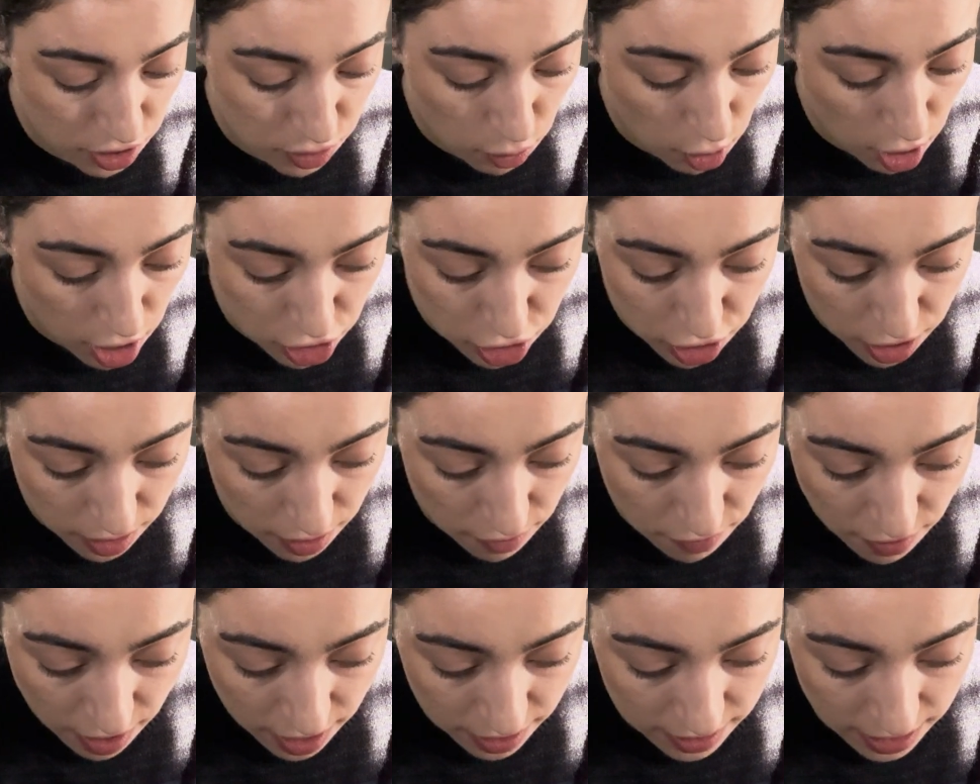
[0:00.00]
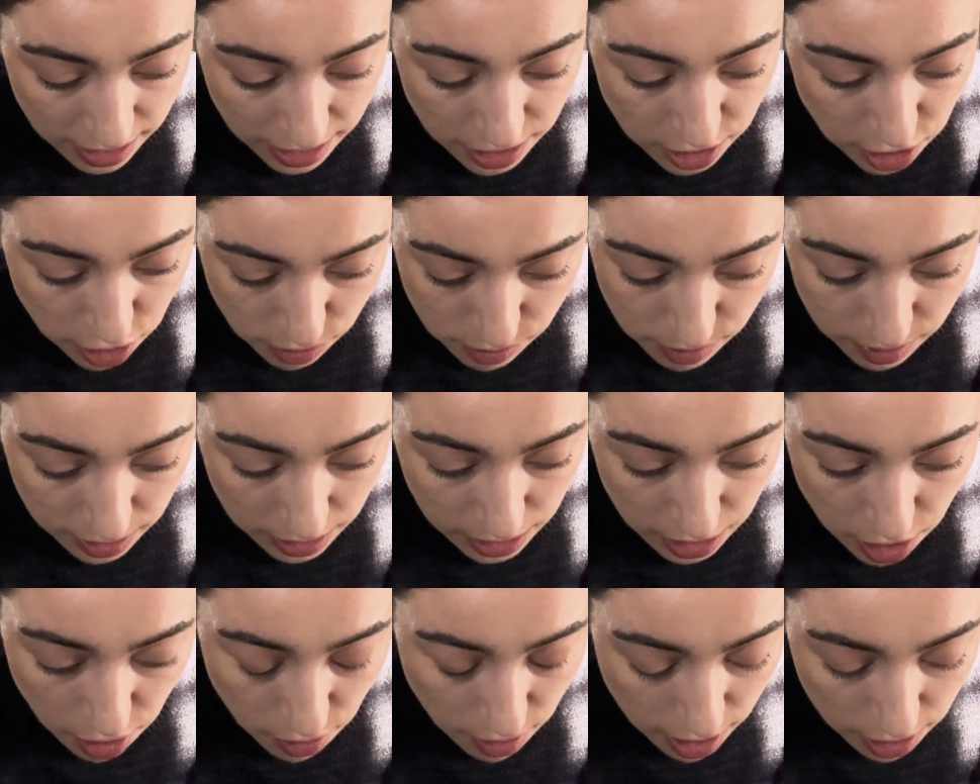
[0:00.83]
watching the fact that I don't really
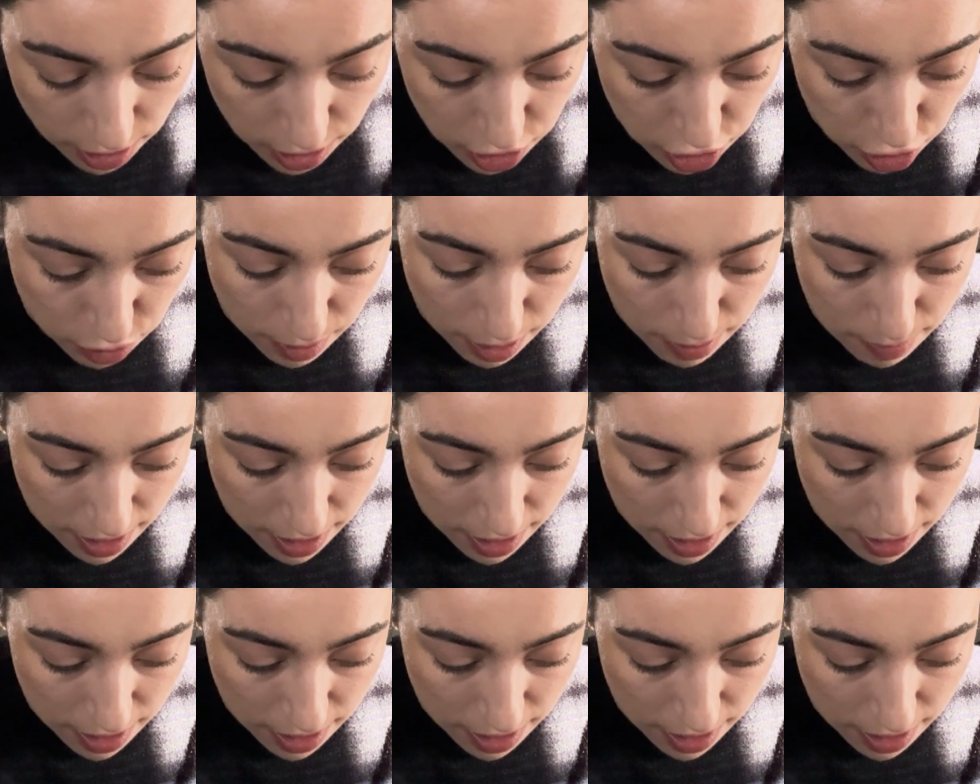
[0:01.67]
know how to do my